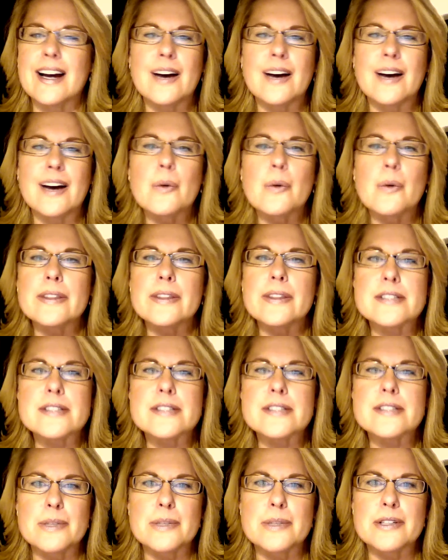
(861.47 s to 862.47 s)
When there's
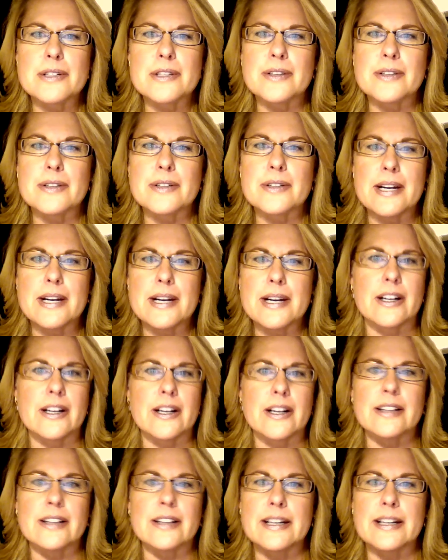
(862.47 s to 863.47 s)
someone you admire, a
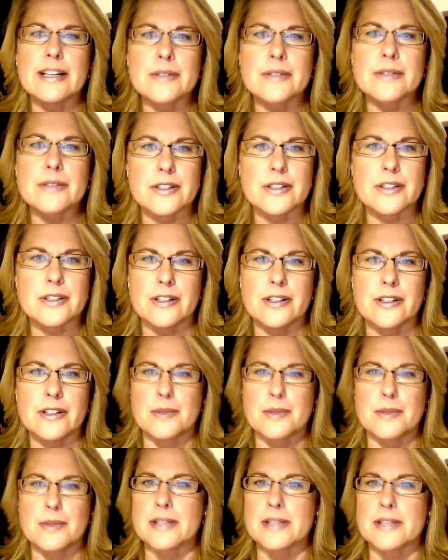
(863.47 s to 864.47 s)
language you're curious
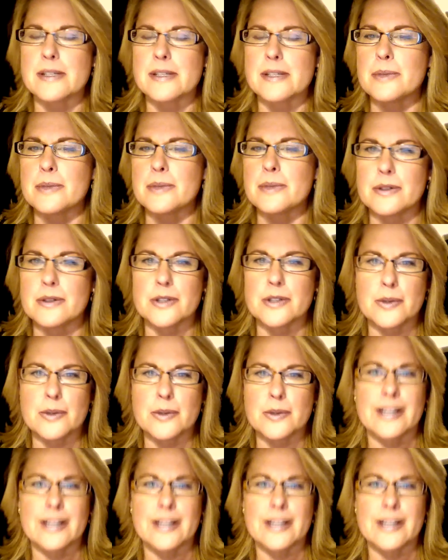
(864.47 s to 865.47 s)
about, someone you don't know
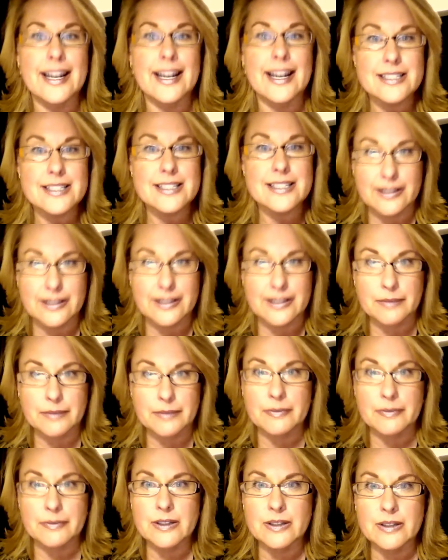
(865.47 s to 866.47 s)
well, ask them,
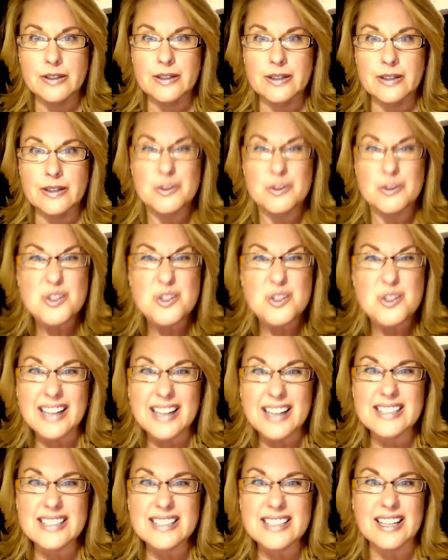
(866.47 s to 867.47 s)
would you
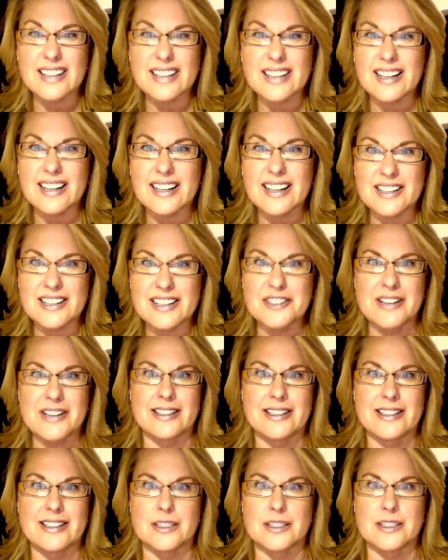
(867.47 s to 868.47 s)
mind? I hear great
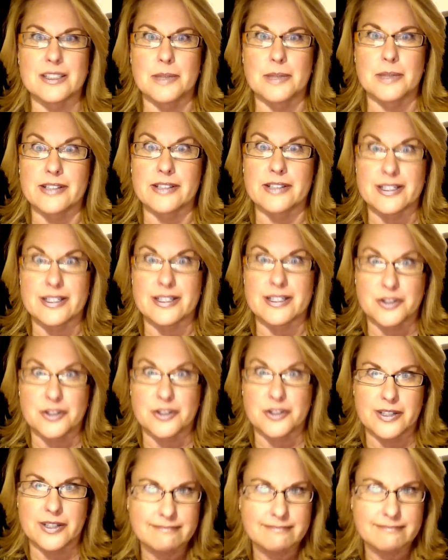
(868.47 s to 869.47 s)
things about your class.
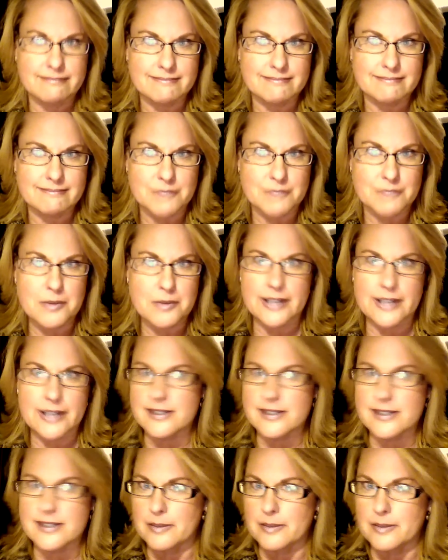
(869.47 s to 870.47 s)
Would you mind?
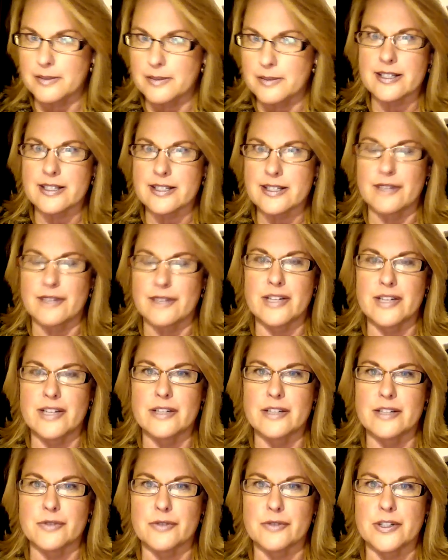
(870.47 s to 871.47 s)
Someday it's convenient
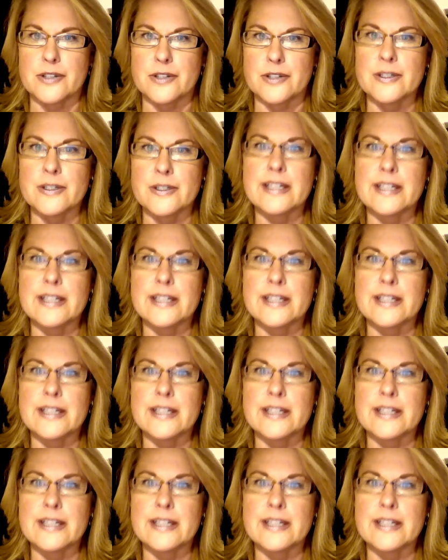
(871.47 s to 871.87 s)
for you.